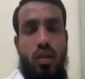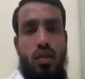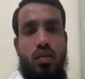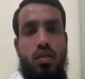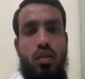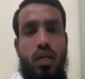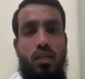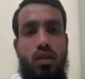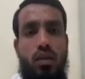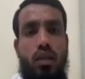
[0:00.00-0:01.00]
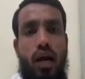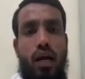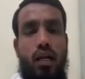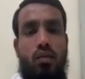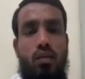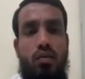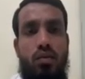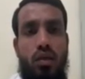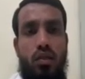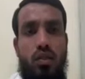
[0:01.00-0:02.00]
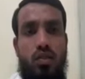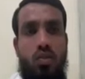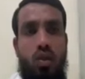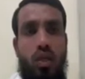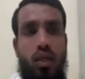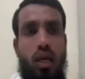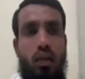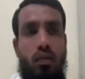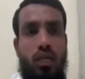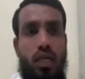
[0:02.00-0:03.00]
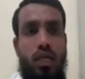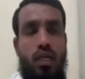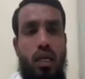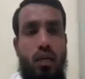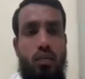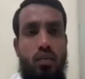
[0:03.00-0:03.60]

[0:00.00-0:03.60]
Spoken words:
This is actually the diagram of this chlorine kinema, second type.